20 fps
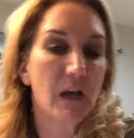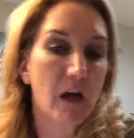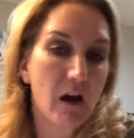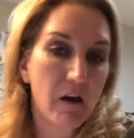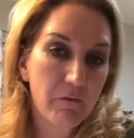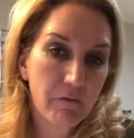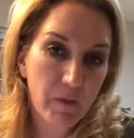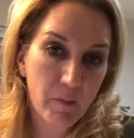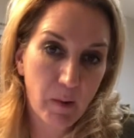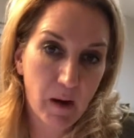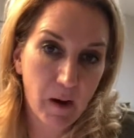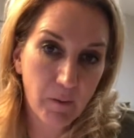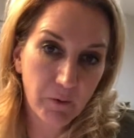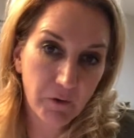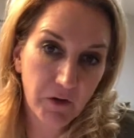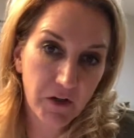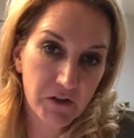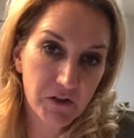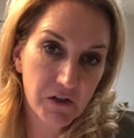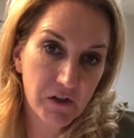of the
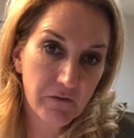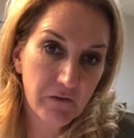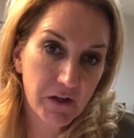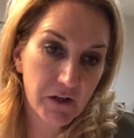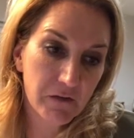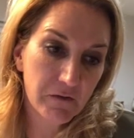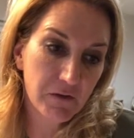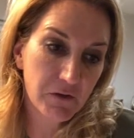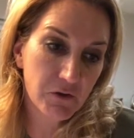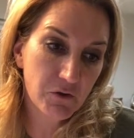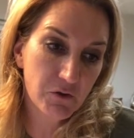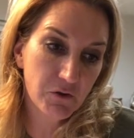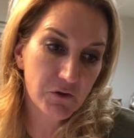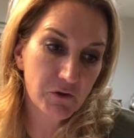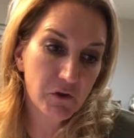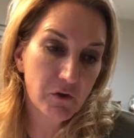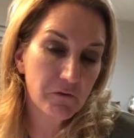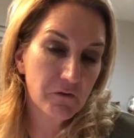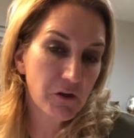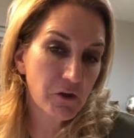population of individuals
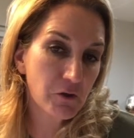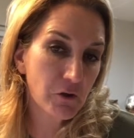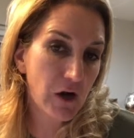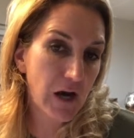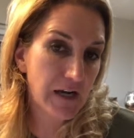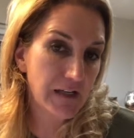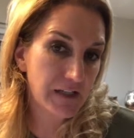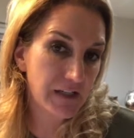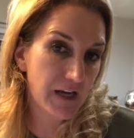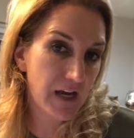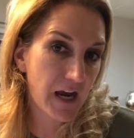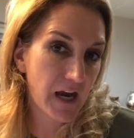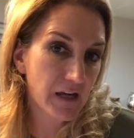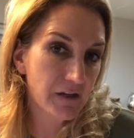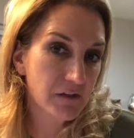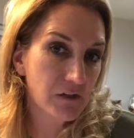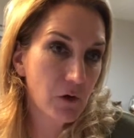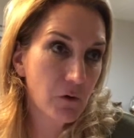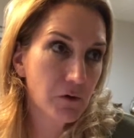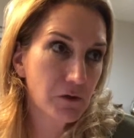served under IDEA.
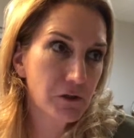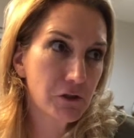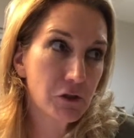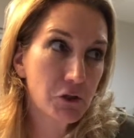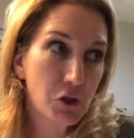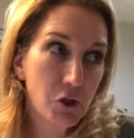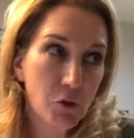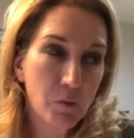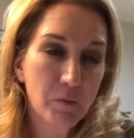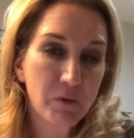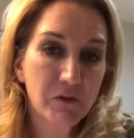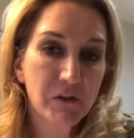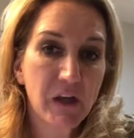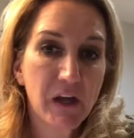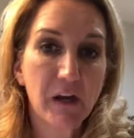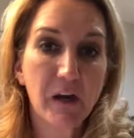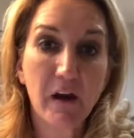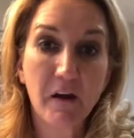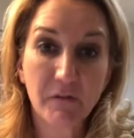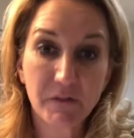So it's
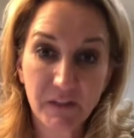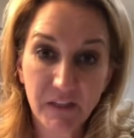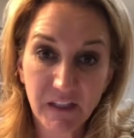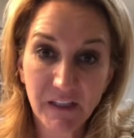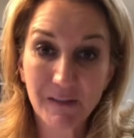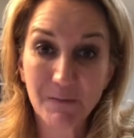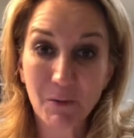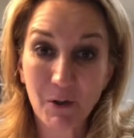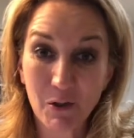2% of 6